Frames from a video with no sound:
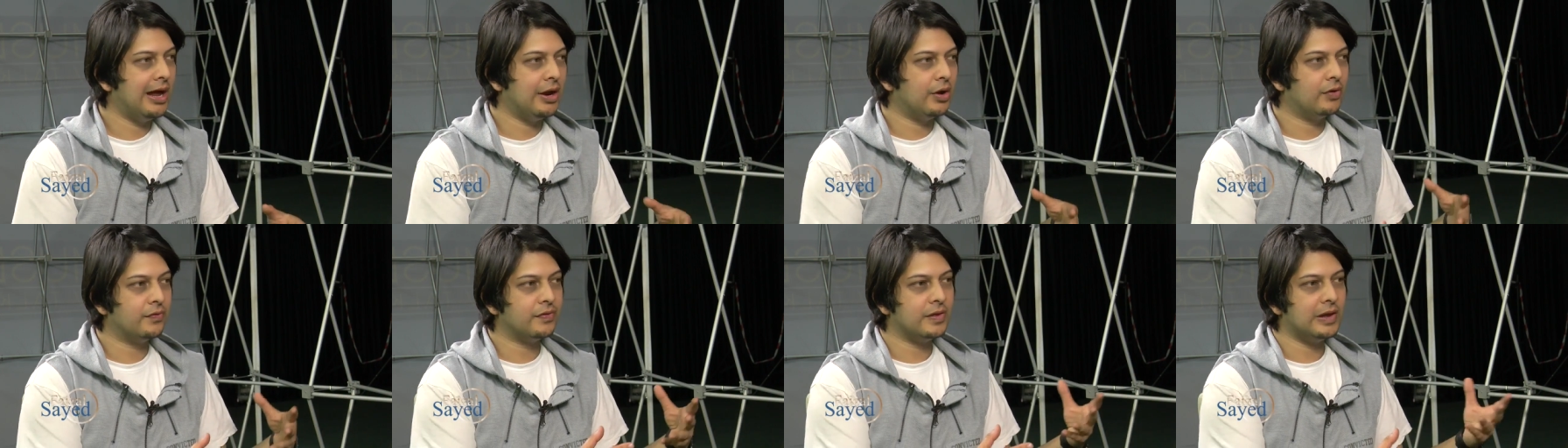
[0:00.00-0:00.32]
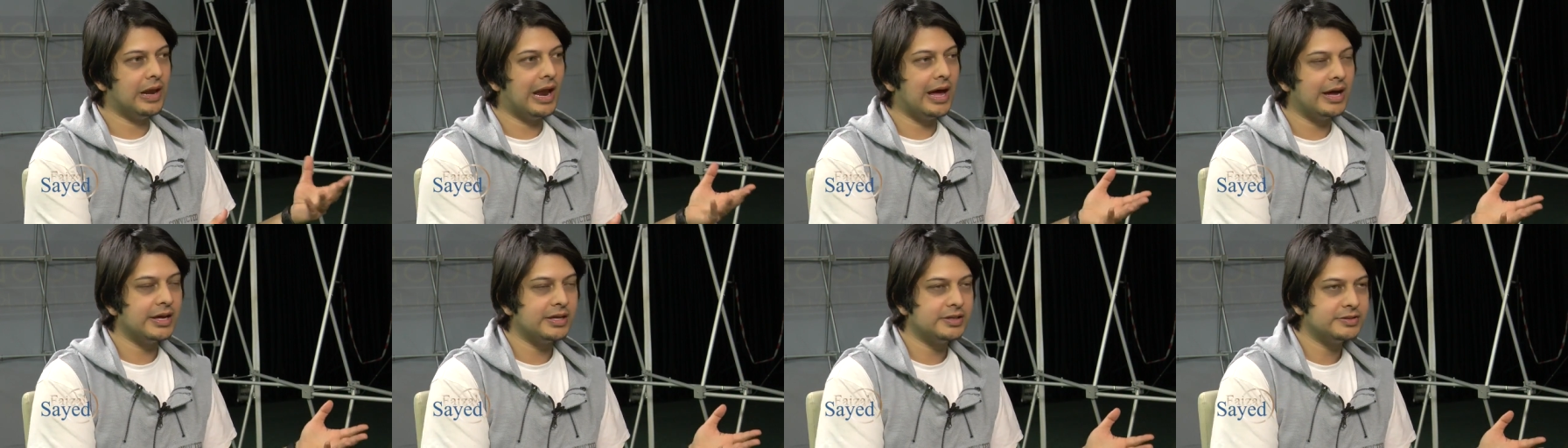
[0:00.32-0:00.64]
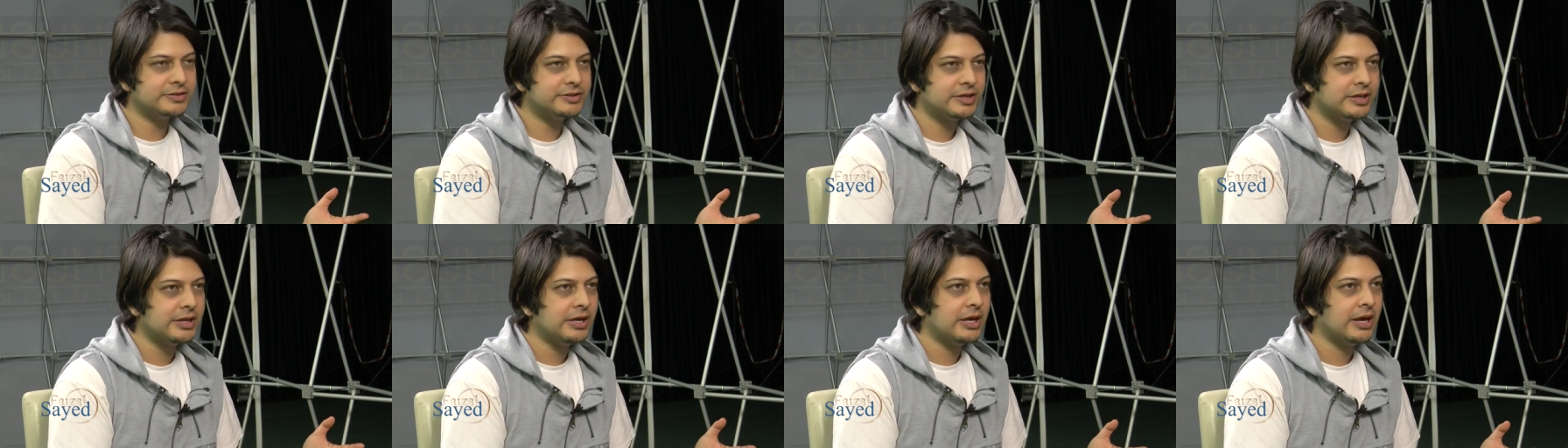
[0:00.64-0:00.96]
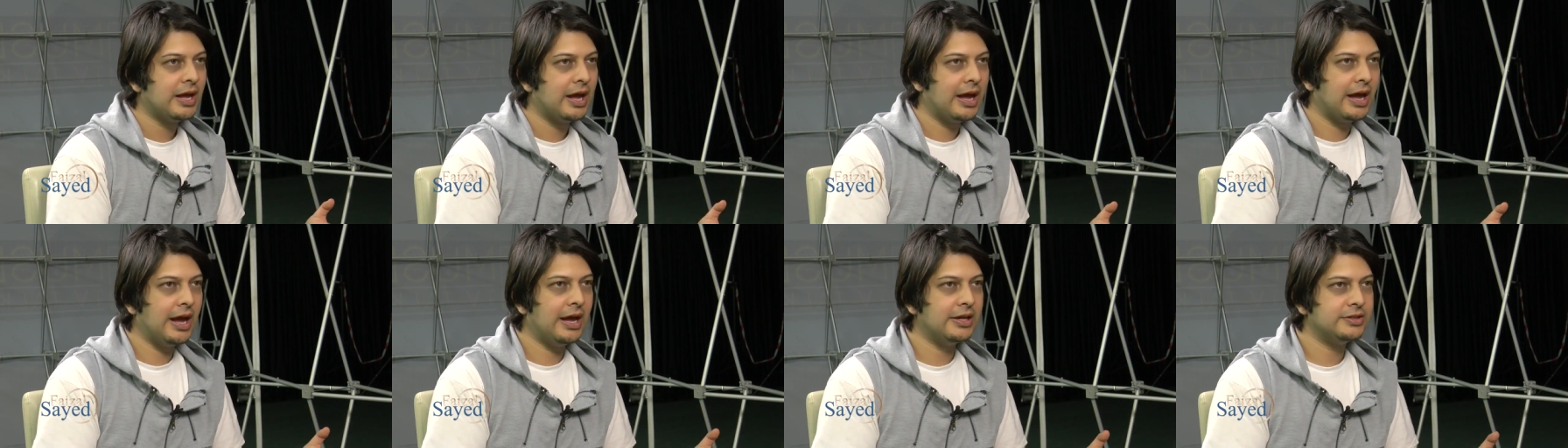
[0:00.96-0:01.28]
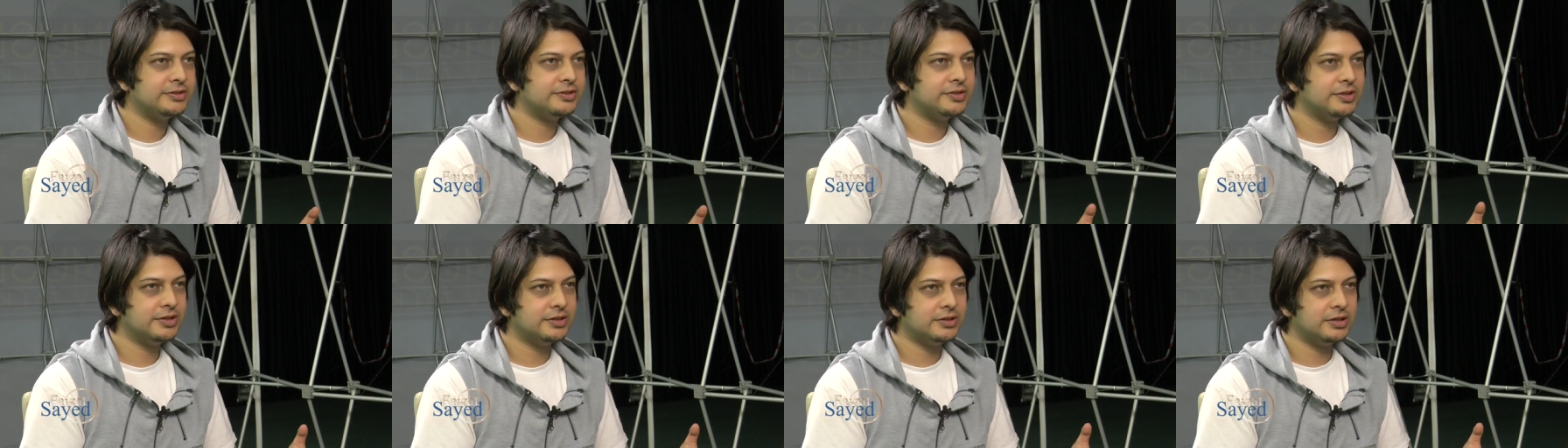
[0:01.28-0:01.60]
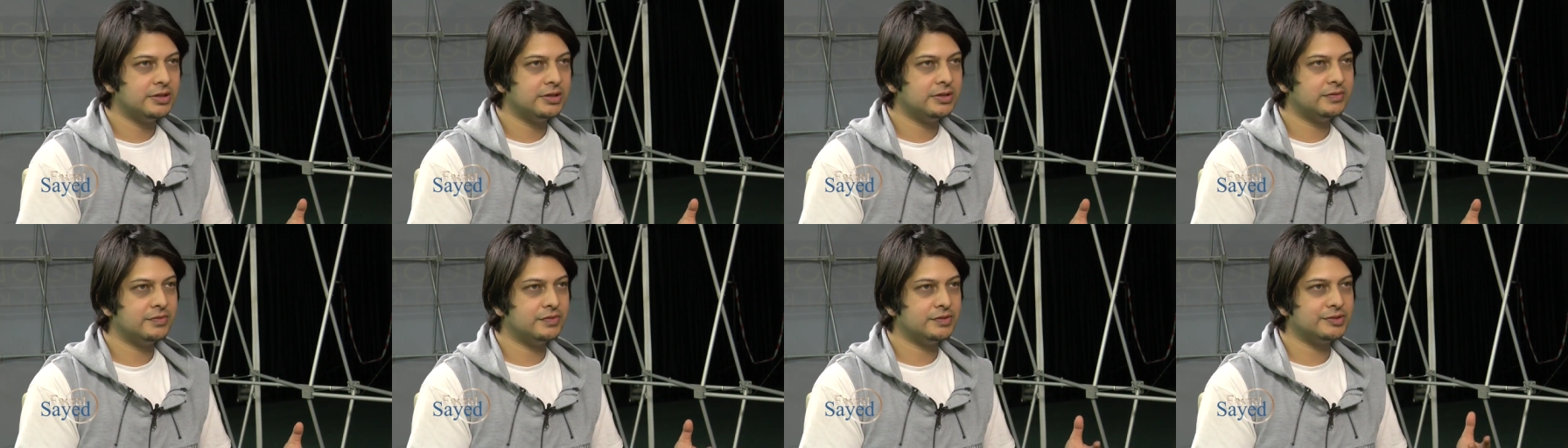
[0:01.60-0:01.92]
and of the likes had
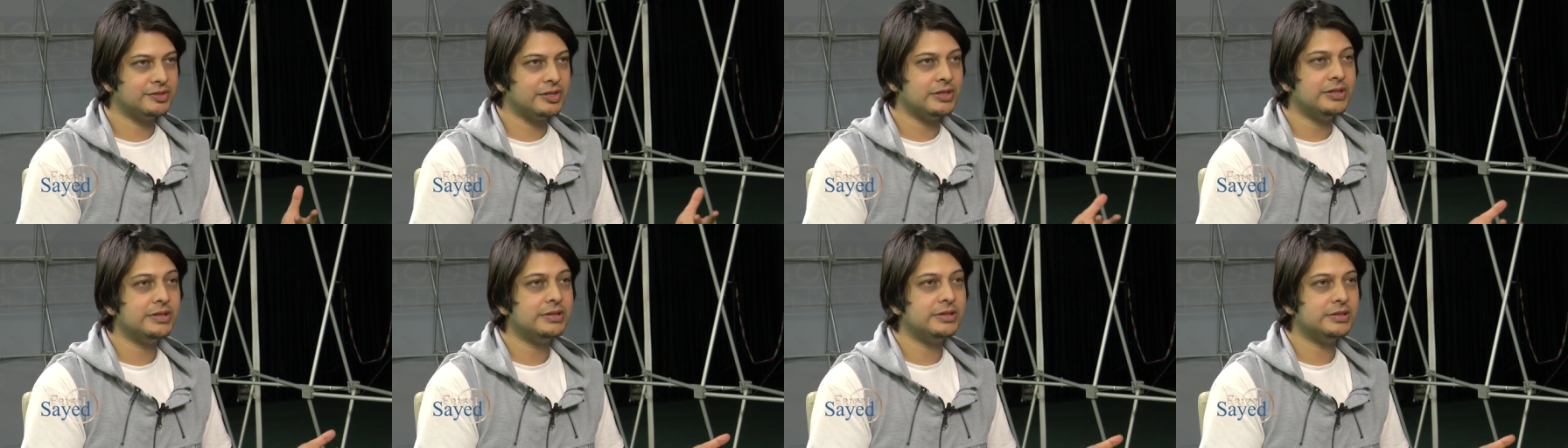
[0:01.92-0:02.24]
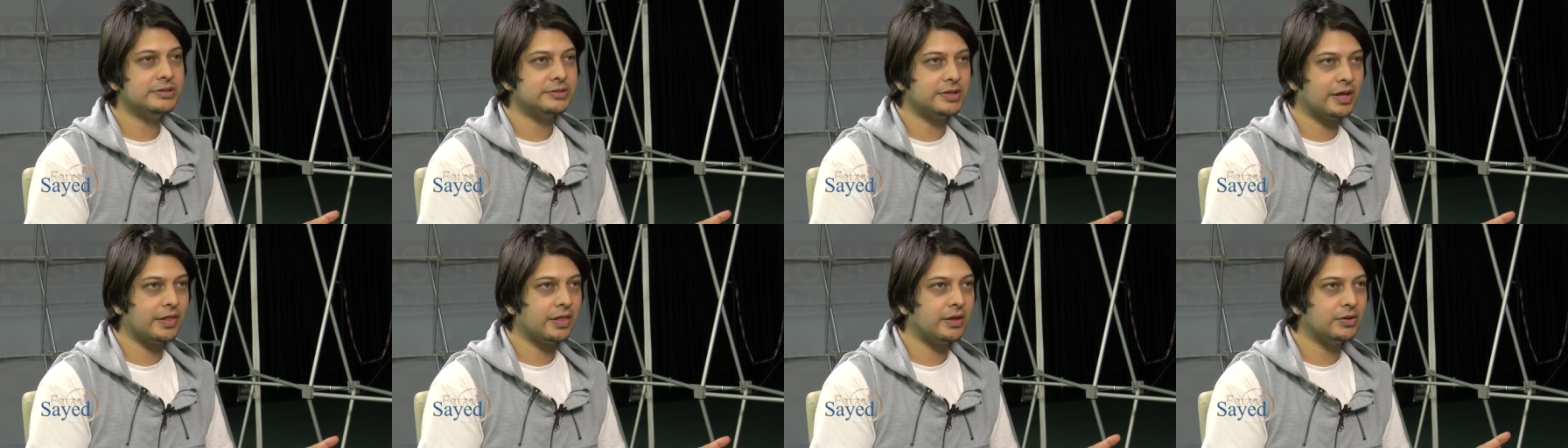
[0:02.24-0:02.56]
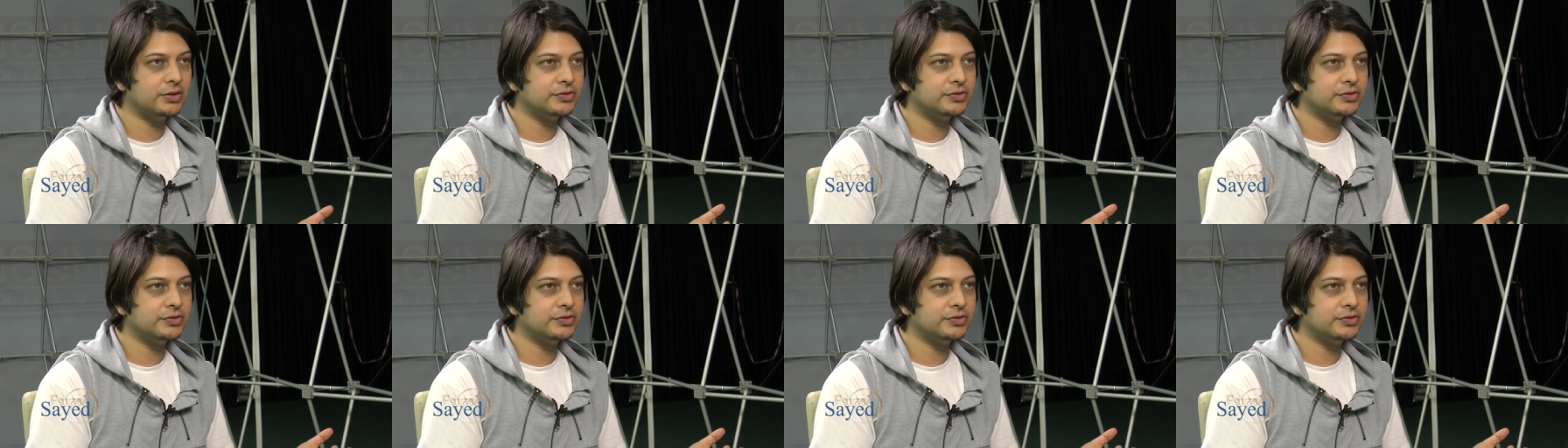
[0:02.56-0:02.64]
certain facilities,